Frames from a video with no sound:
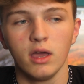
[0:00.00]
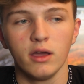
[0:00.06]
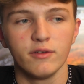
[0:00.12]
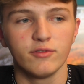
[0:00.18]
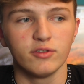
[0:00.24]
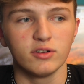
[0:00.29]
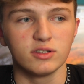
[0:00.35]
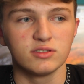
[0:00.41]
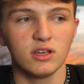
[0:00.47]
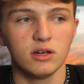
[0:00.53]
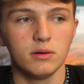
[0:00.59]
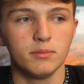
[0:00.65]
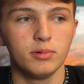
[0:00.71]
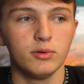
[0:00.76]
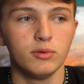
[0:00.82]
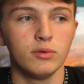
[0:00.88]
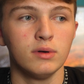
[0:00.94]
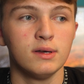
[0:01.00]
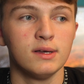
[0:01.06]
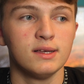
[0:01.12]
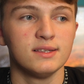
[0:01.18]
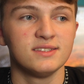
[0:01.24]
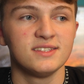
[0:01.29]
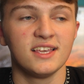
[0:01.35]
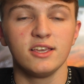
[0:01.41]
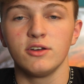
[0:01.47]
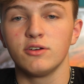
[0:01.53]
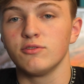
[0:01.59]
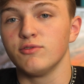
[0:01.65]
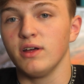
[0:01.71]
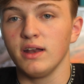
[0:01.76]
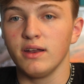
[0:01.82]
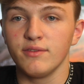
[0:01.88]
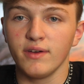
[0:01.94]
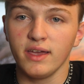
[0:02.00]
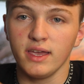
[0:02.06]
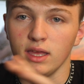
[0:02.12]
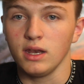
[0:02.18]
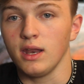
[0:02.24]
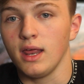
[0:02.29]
for example, say you're renovating